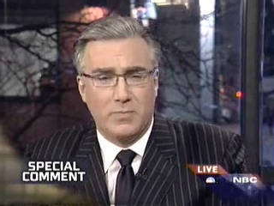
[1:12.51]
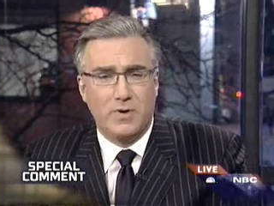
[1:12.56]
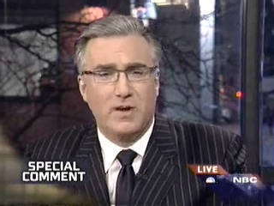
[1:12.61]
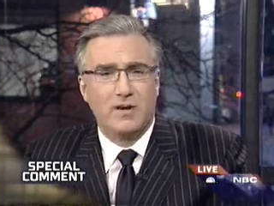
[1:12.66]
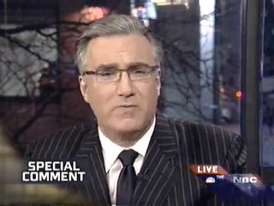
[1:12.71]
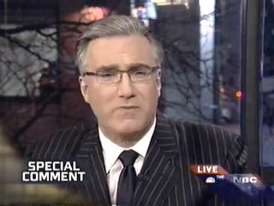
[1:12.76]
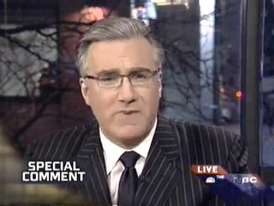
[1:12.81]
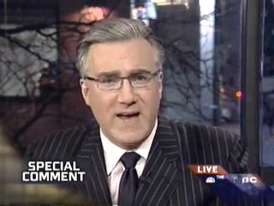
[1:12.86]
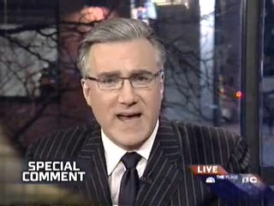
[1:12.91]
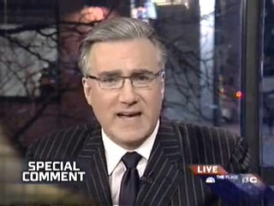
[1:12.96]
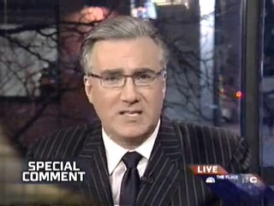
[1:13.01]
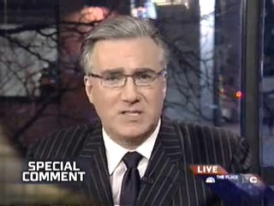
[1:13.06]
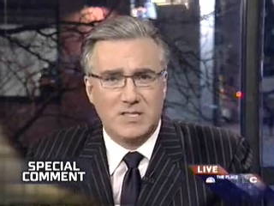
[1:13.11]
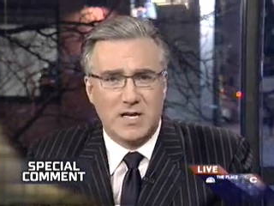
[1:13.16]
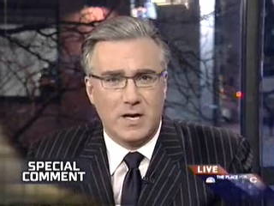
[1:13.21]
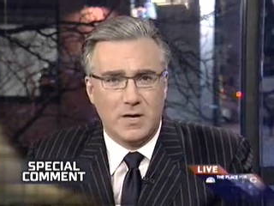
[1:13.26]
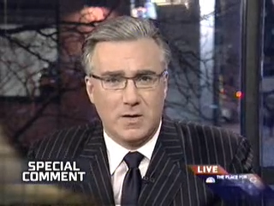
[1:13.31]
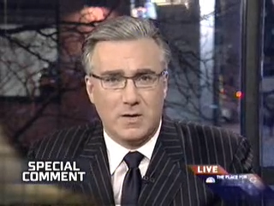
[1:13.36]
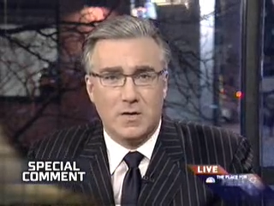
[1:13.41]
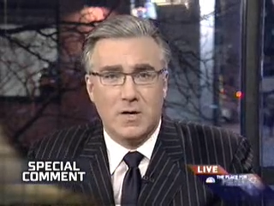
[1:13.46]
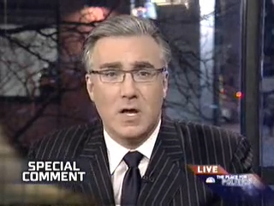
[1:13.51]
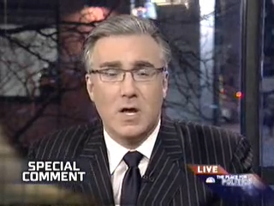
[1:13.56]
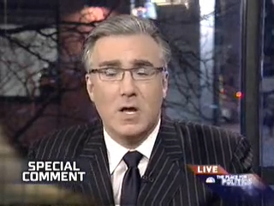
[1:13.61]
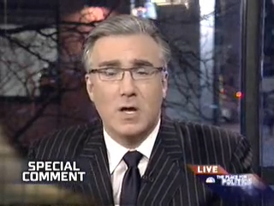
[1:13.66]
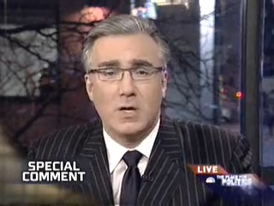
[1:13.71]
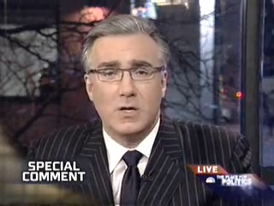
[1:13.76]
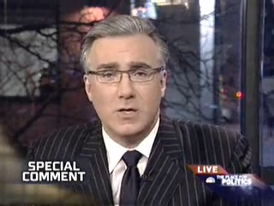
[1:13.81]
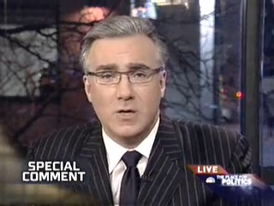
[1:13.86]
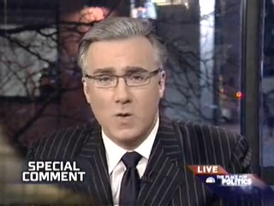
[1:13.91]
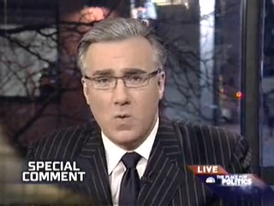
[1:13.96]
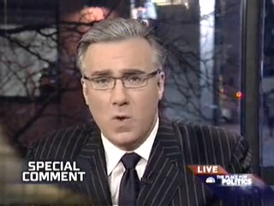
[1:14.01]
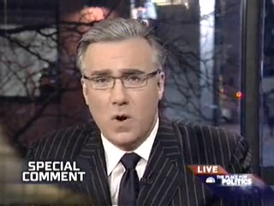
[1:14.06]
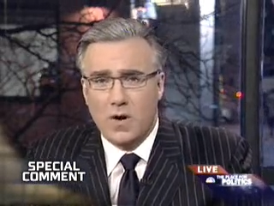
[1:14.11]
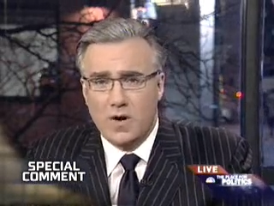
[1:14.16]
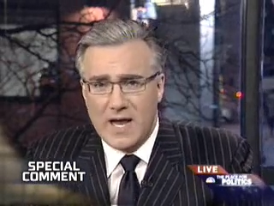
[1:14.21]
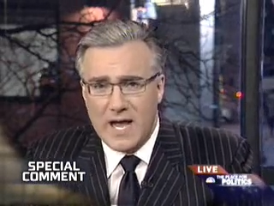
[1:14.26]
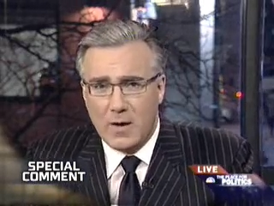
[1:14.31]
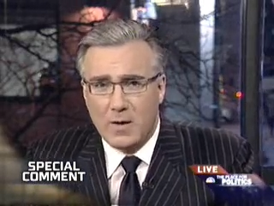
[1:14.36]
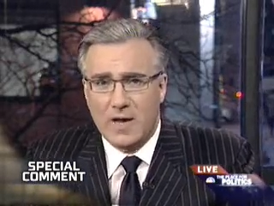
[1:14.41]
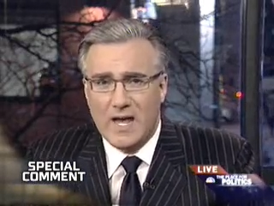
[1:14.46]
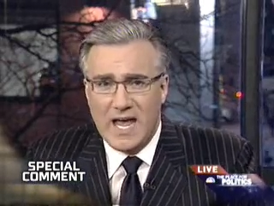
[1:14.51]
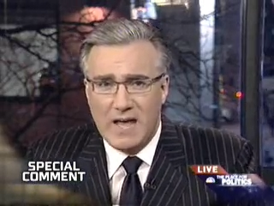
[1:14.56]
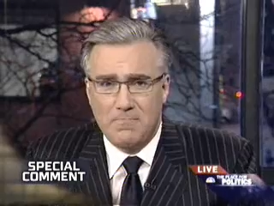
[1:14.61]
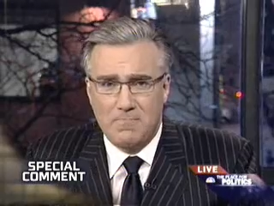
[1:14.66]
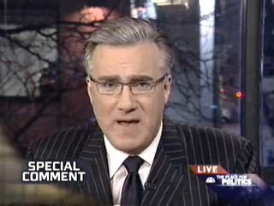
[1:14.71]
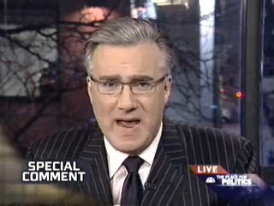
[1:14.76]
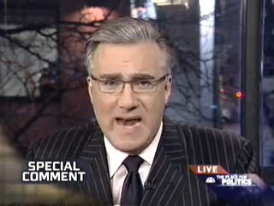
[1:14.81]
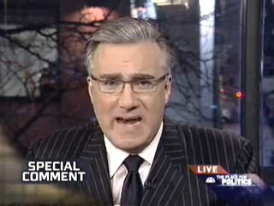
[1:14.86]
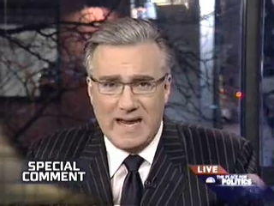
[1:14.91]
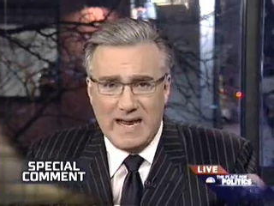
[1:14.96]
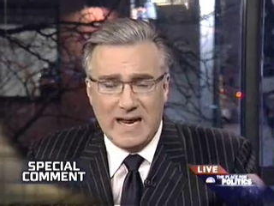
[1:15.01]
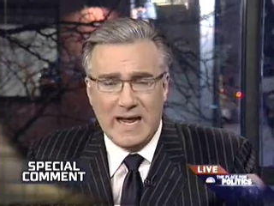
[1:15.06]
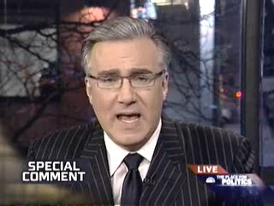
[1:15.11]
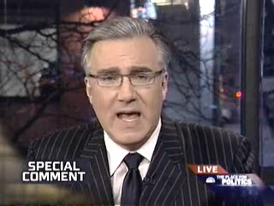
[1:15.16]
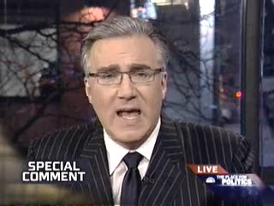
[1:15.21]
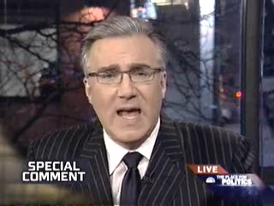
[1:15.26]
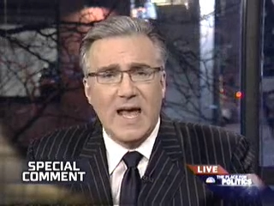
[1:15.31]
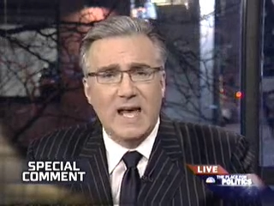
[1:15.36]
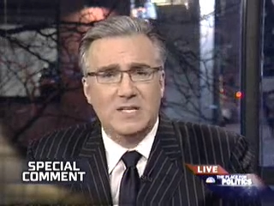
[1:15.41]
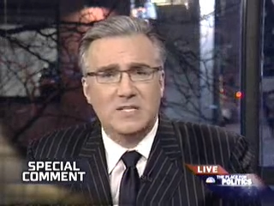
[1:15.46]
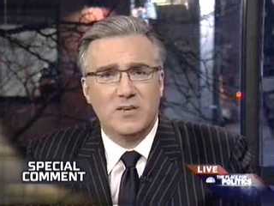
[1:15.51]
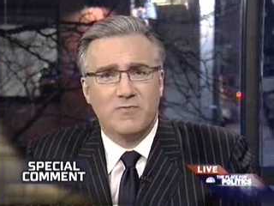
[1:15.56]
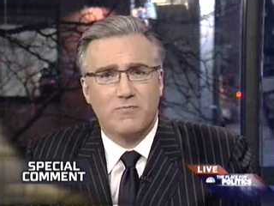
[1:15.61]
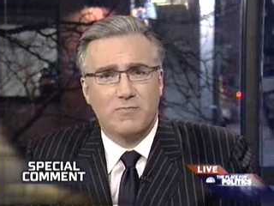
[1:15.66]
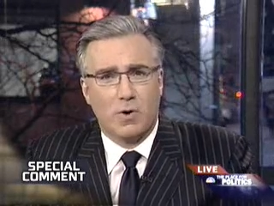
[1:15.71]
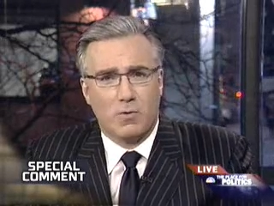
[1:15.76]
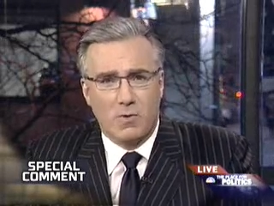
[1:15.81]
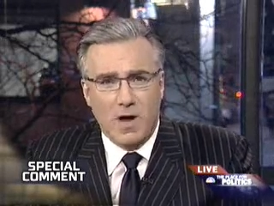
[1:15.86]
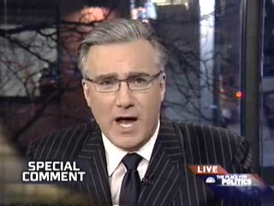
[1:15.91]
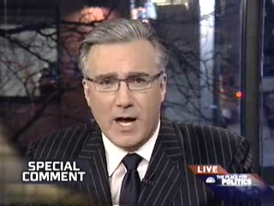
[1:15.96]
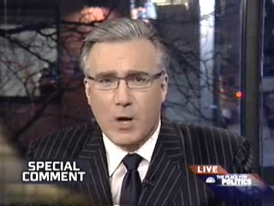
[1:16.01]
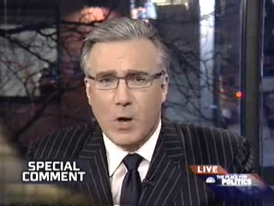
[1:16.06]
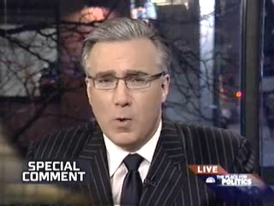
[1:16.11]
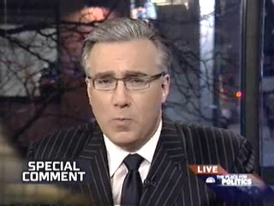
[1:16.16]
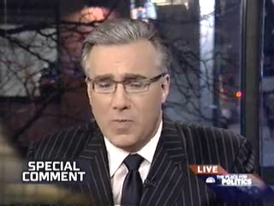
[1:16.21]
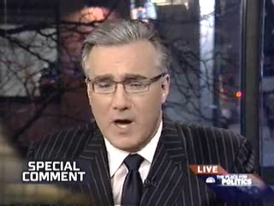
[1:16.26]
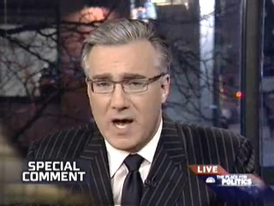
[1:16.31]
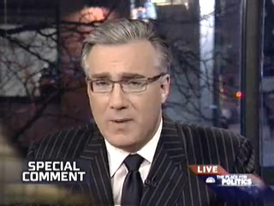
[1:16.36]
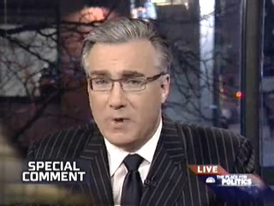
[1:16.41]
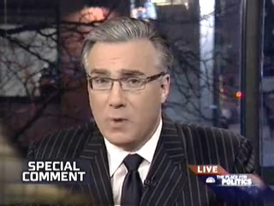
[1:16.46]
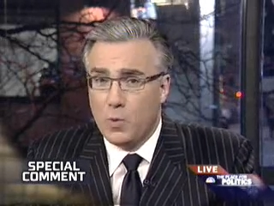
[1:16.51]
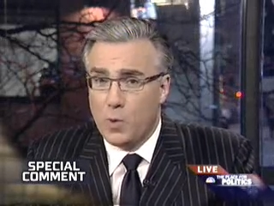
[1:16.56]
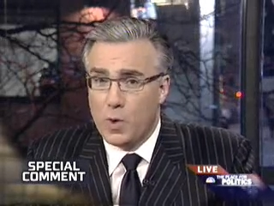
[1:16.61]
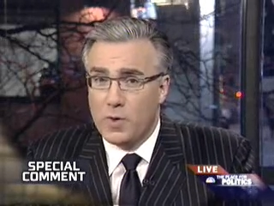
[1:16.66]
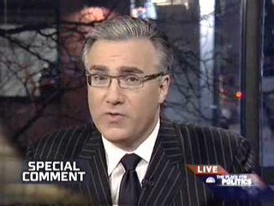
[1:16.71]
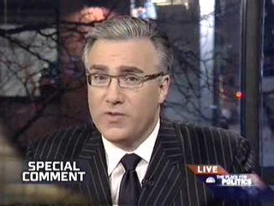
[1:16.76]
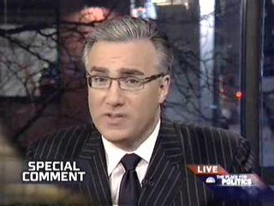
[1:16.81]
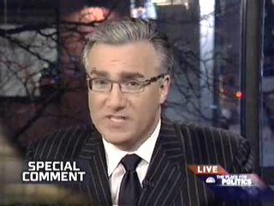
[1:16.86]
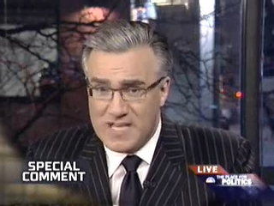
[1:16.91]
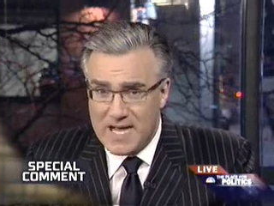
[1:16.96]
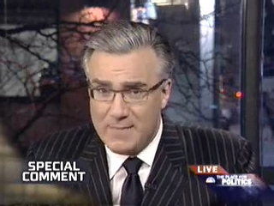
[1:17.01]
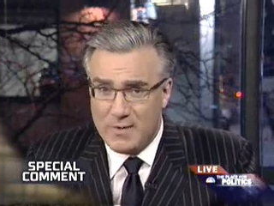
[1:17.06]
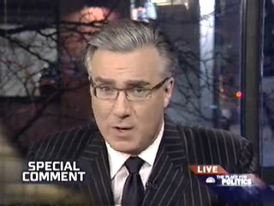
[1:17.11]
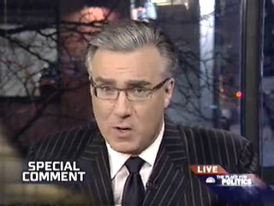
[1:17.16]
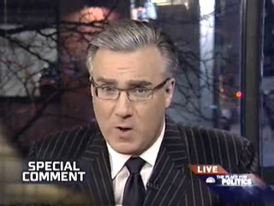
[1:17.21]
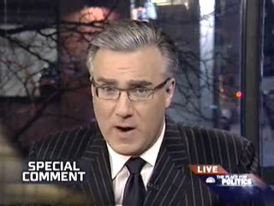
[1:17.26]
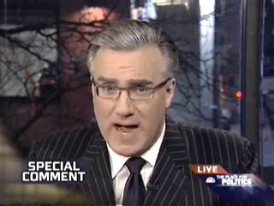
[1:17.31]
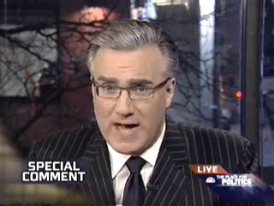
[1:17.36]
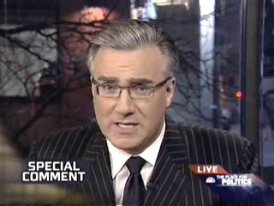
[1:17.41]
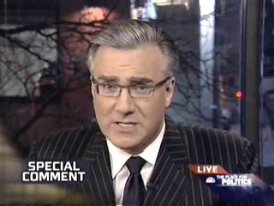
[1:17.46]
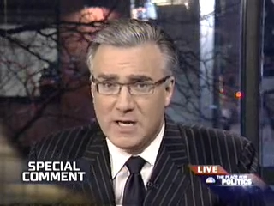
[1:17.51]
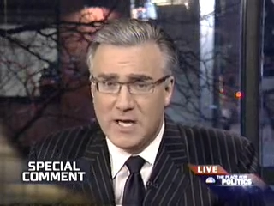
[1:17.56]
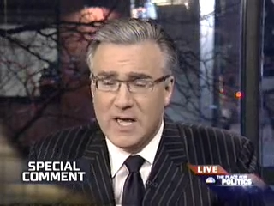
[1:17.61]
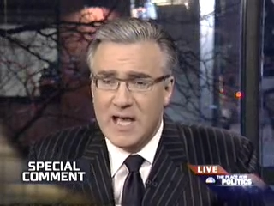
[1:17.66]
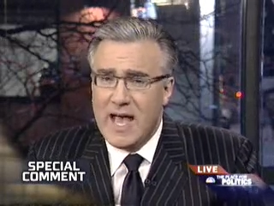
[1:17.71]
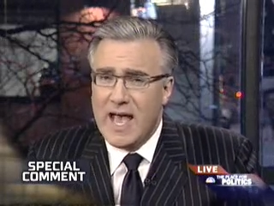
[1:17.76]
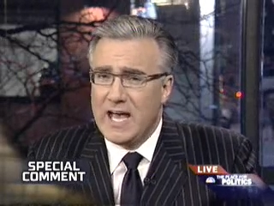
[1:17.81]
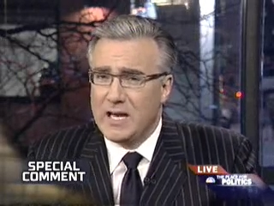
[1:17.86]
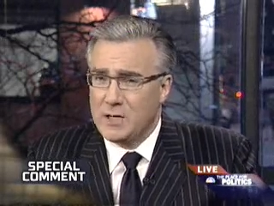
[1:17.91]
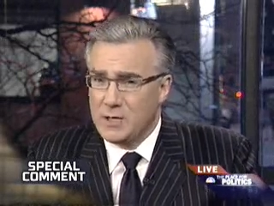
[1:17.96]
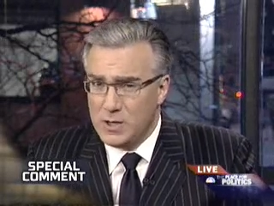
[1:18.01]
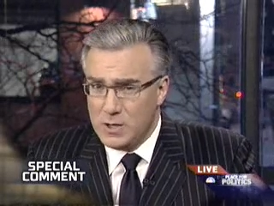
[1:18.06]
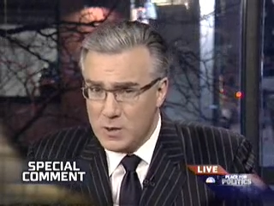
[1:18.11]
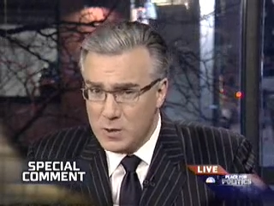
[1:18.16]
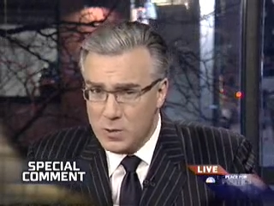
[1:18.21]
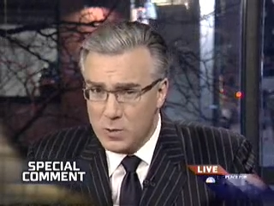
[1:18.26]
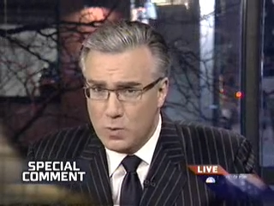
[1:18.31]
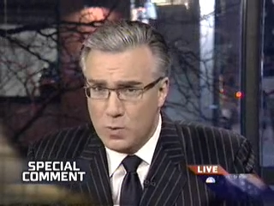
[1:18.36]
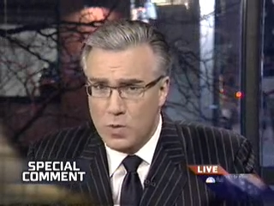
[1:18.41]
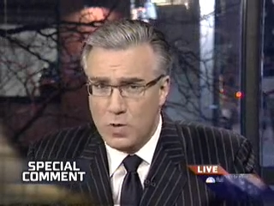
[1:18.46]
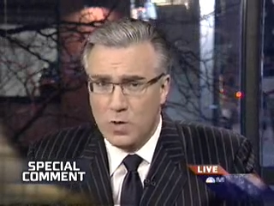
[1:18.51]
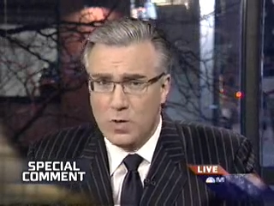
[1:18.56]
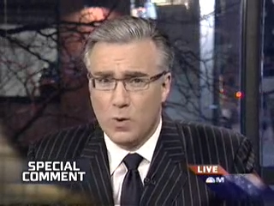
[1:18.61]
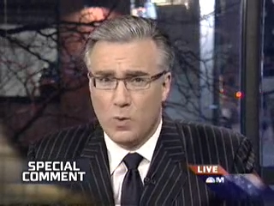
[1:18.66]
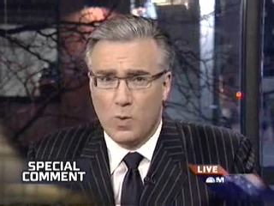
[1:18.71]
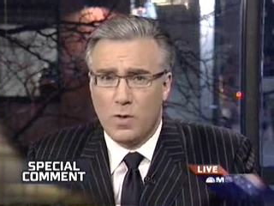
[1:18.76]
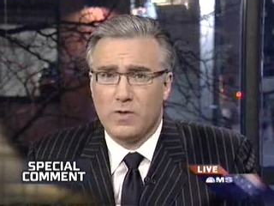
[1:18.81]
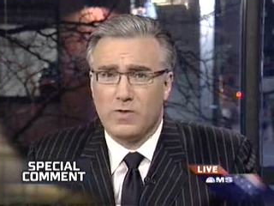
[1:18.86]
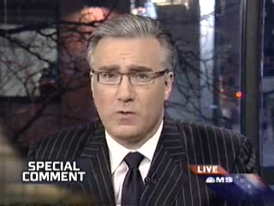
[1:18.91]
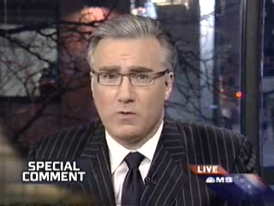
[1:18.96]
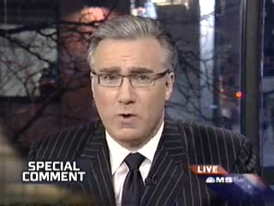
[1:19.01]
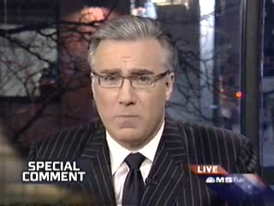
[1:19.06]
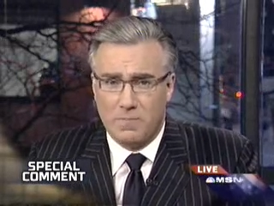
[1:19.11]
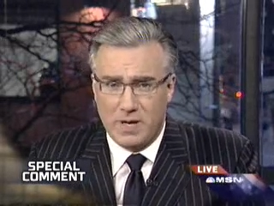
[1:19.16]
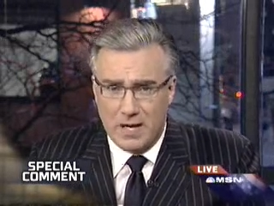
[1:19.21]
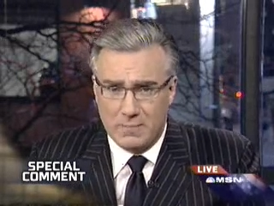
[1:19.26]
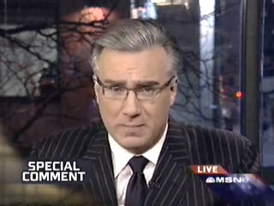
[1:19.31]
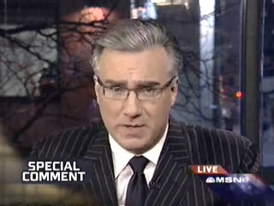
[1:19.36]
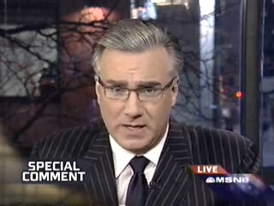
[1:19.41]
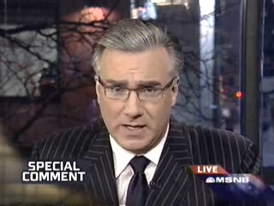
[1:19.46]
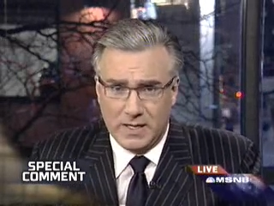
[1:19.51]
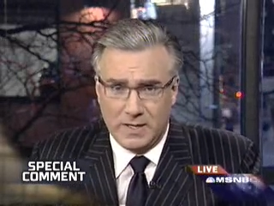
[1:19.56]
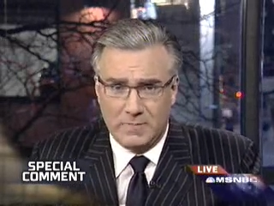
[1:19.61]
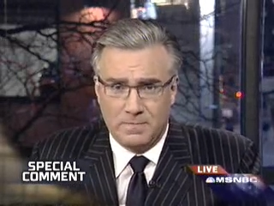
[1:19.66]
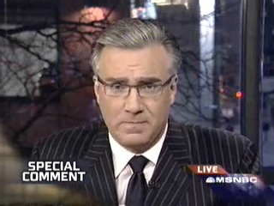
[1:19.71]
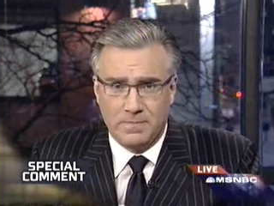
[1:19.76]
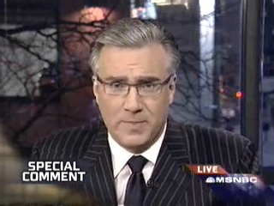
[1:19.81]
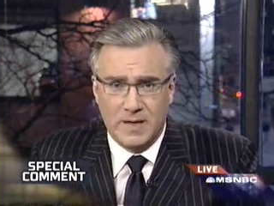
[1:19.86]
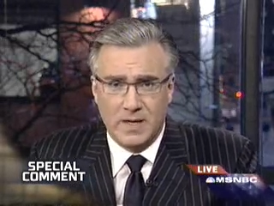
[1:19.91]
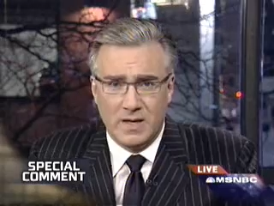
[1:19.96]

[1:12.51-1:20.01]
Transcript: But in fact, Senator, you are now campaigning as if Barack Obama were the Democrat and you were the Republican.